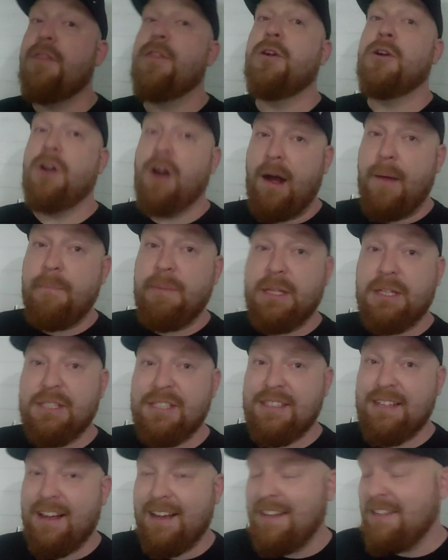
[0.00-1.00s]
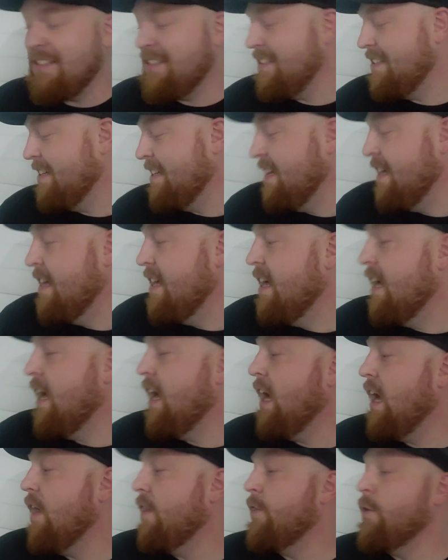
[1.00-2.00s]
They're not Bilsteins.
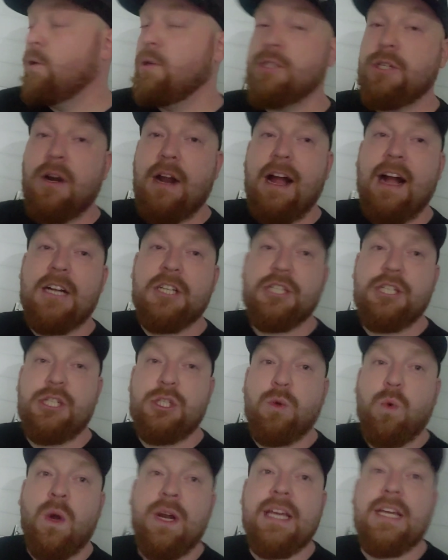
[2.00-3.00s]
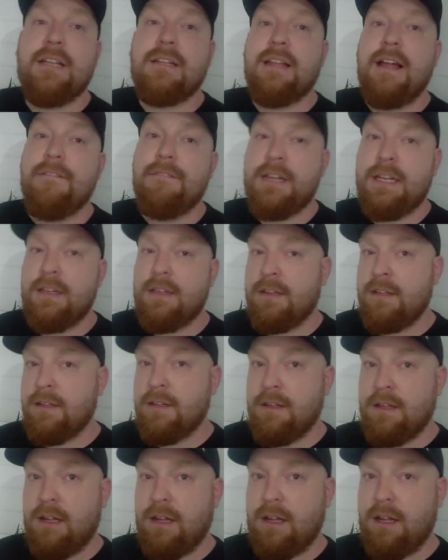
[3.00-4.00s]
Those are actually 2011
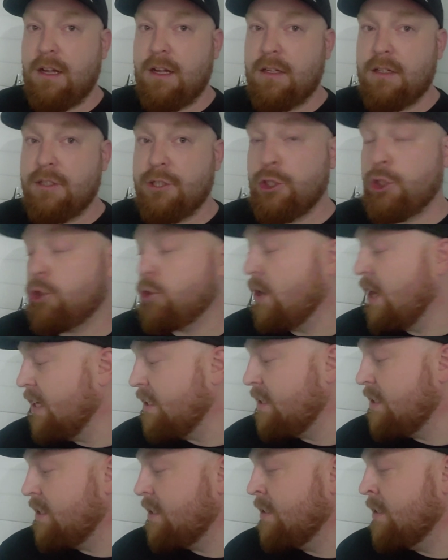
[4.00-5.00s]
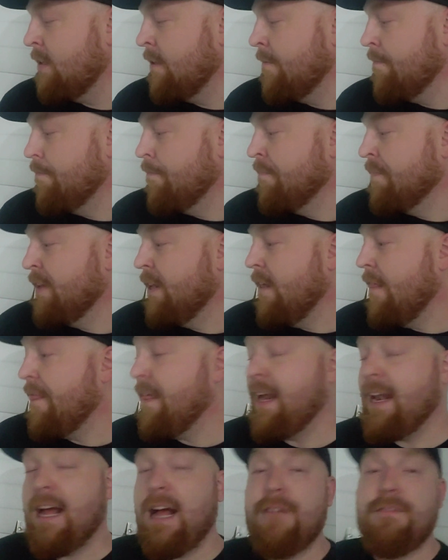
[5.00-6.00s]
struts
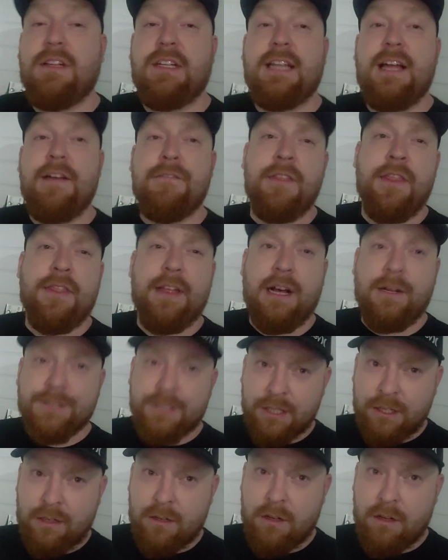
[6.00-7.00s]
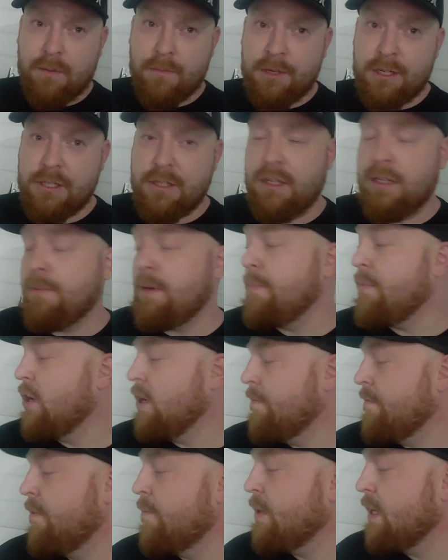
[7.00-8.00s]
that have 11,000 kilometers on them. I bought
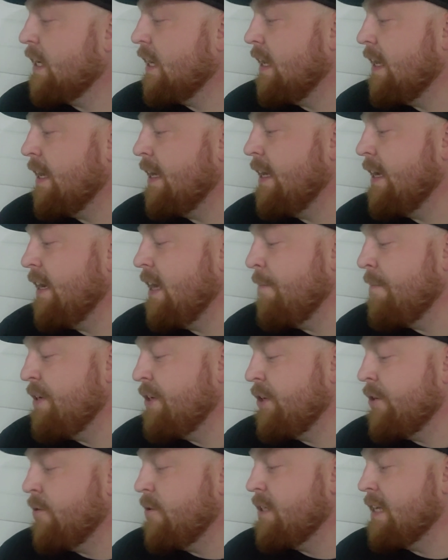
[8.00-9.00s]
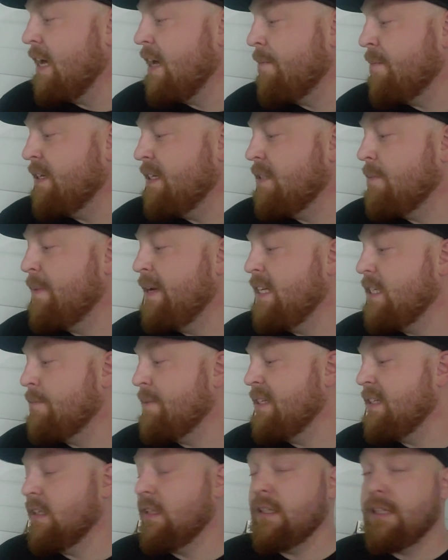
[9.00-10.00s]
them from a guy in Edmonton who's had them in his
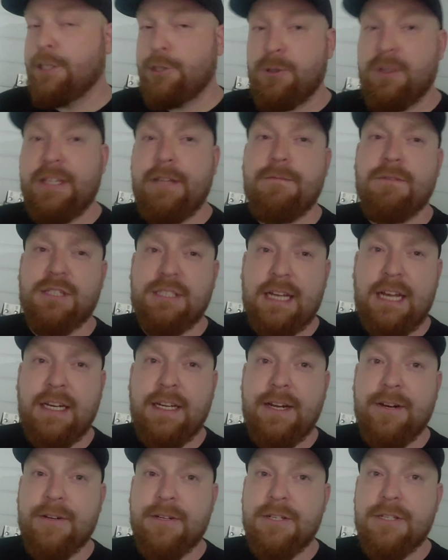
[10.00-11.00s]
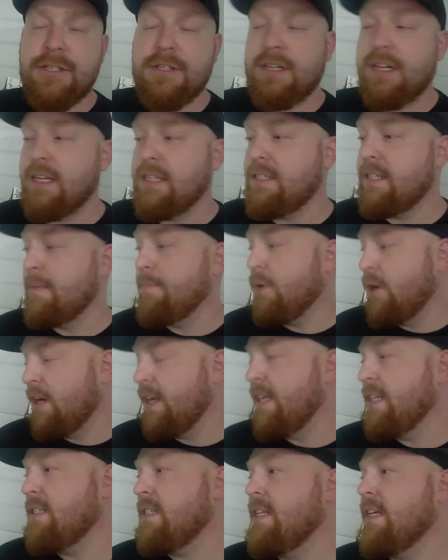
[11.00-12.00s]
basement literally for 10 years because he bought
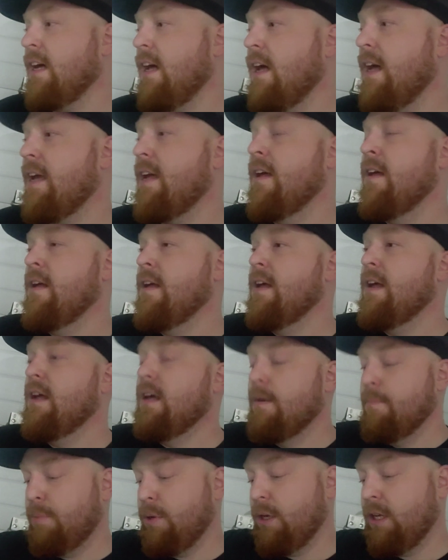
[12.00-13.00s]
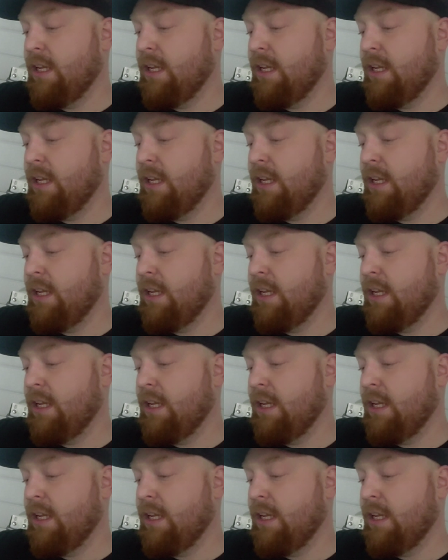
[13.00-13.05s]
an STi, put